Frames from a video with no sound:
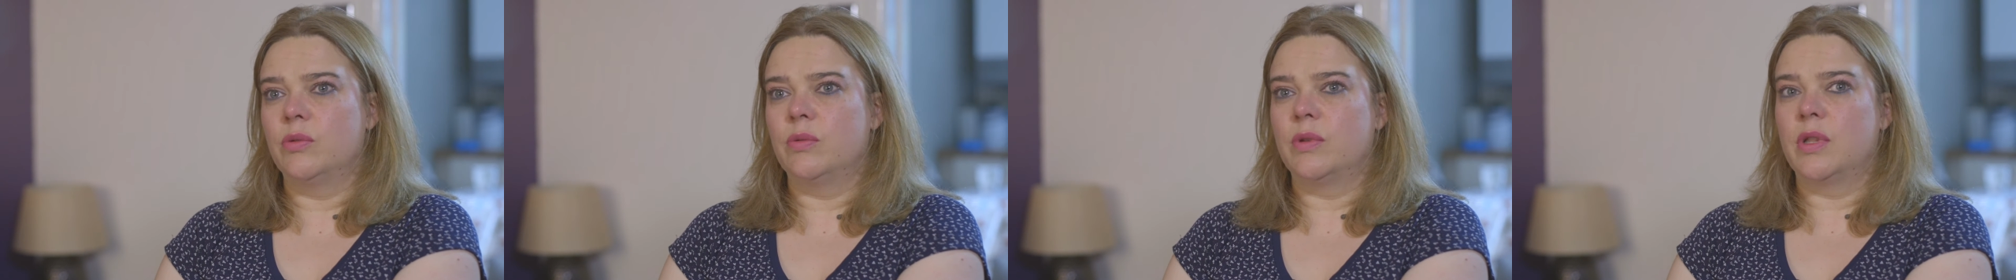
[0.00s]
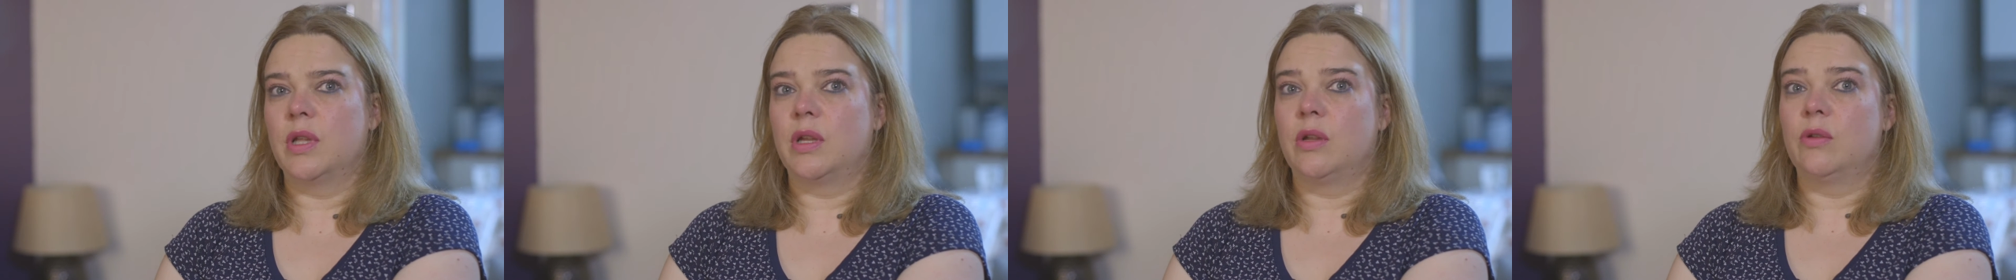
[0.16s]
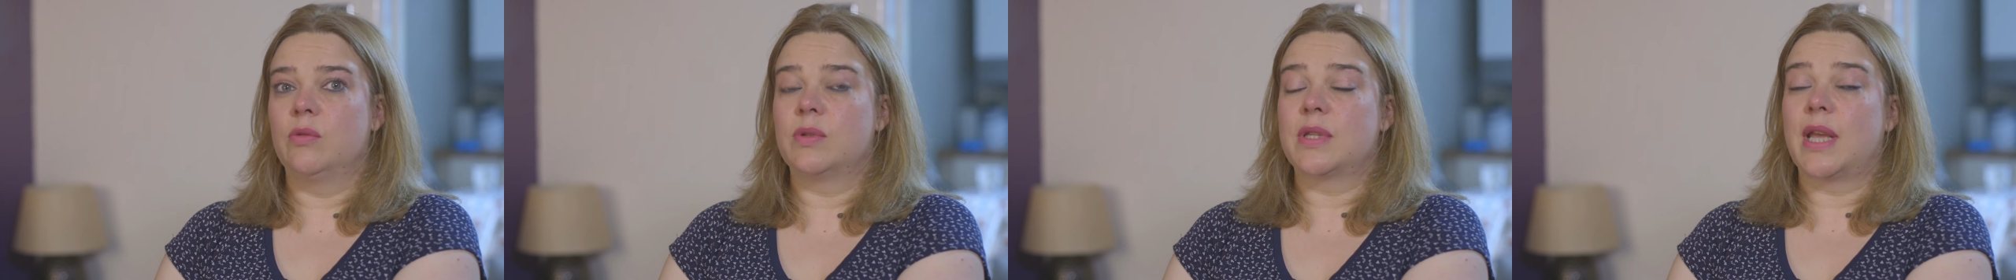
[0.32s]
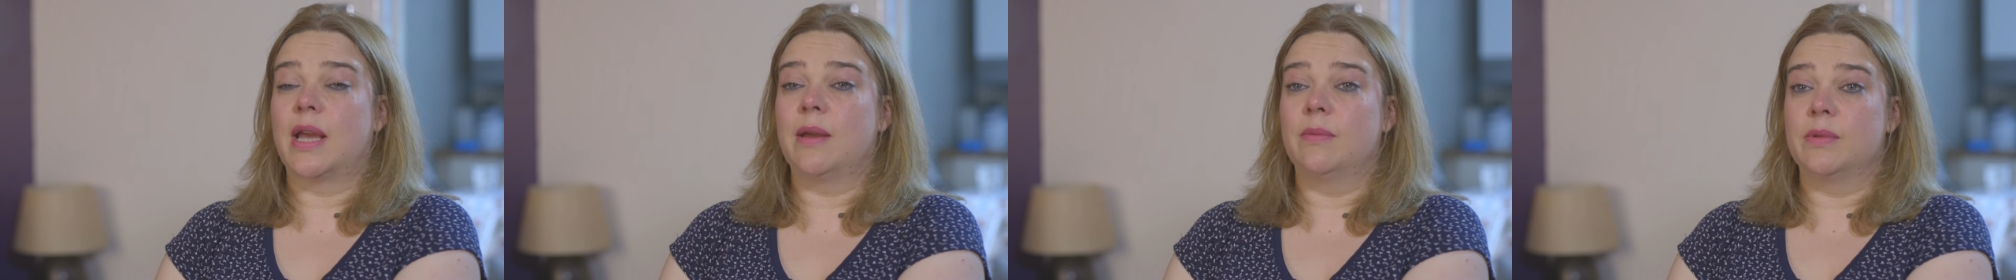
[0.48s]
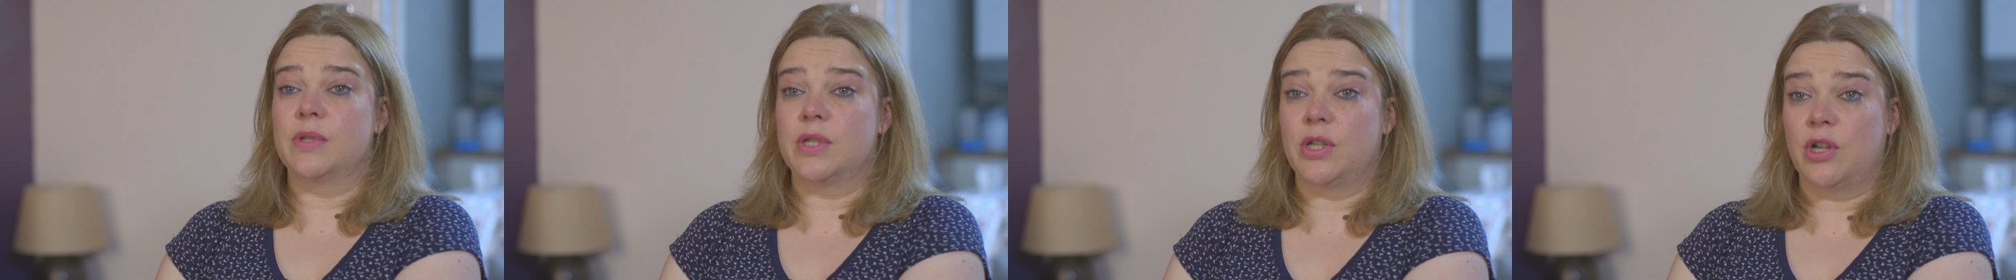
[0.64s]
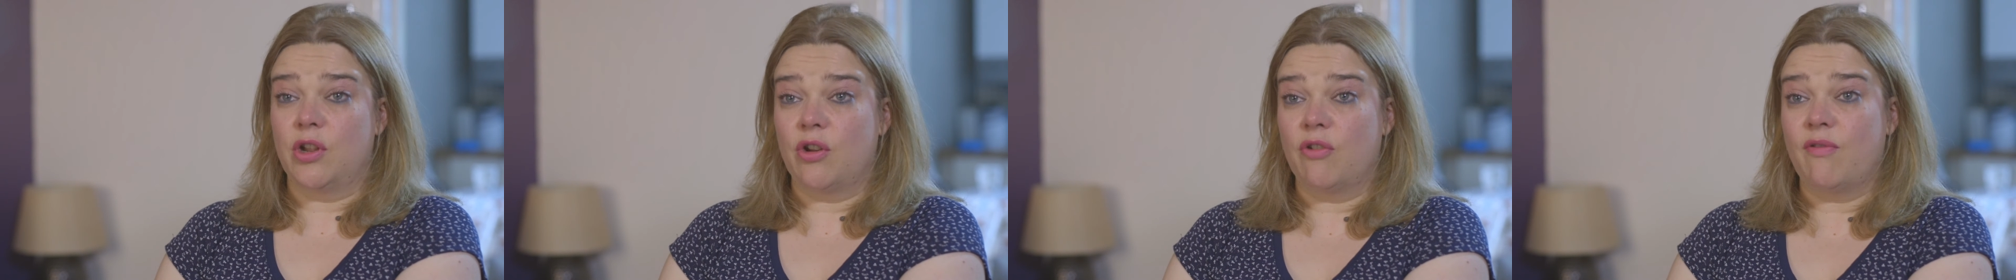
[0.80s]
you would think it was
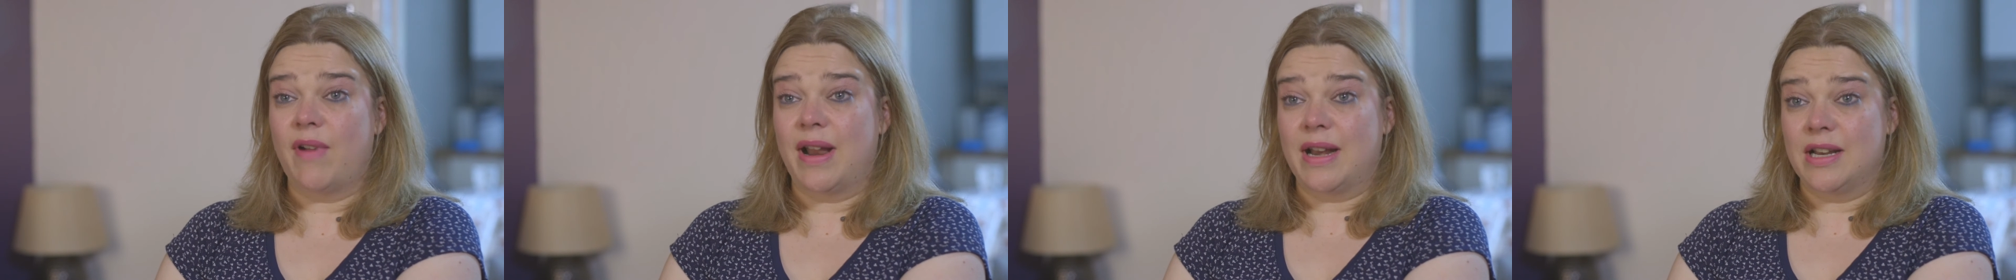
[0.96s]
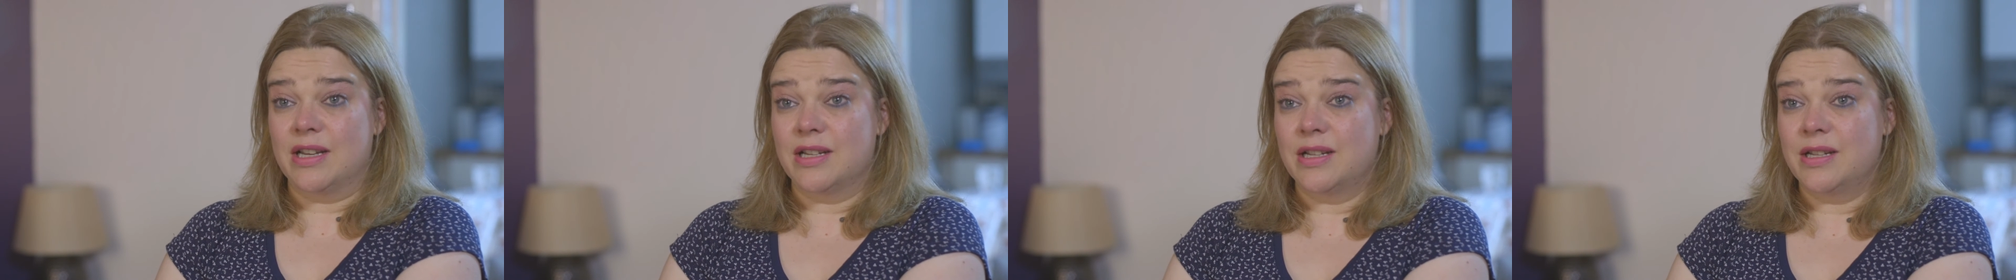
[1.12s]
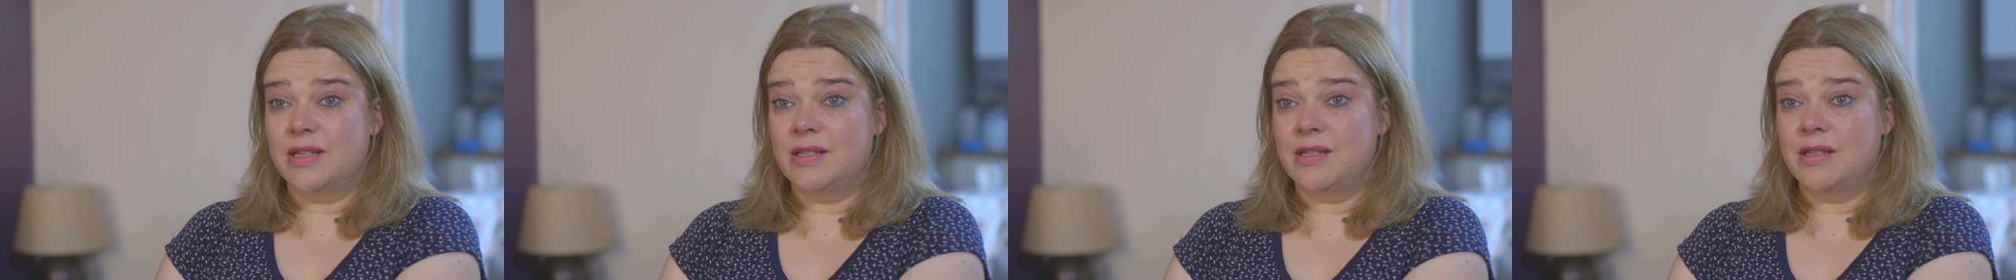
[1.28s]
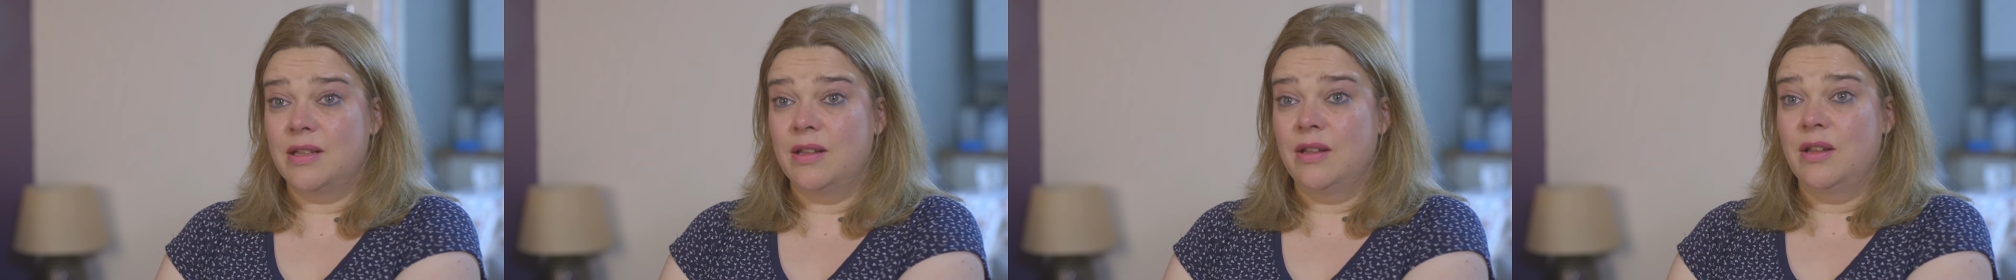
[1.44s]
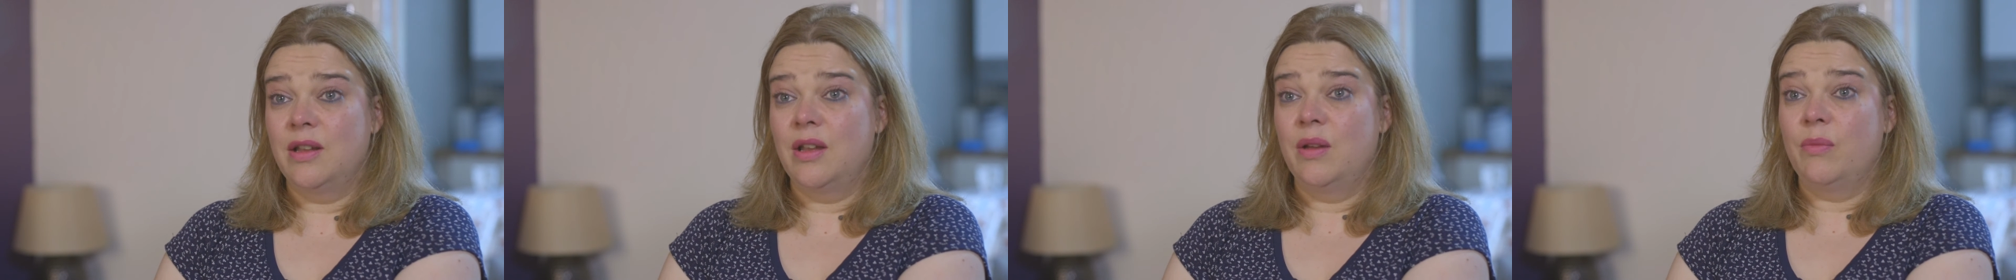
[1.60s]
absolutely horrendous.